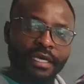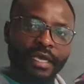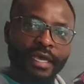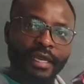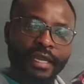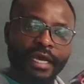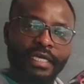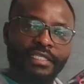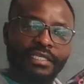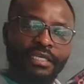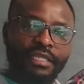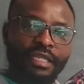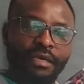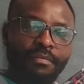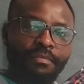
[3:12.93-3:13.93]
and ask
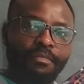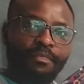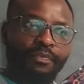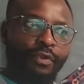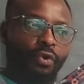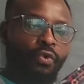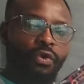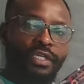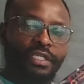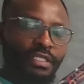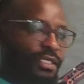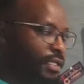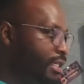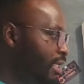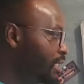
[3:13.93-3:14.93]
them what
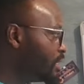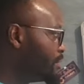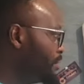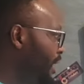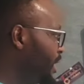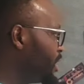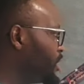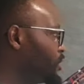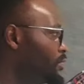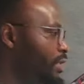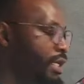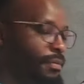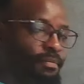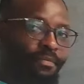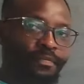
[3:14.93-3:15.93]
this meant to
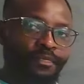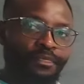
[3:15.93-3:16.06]
them,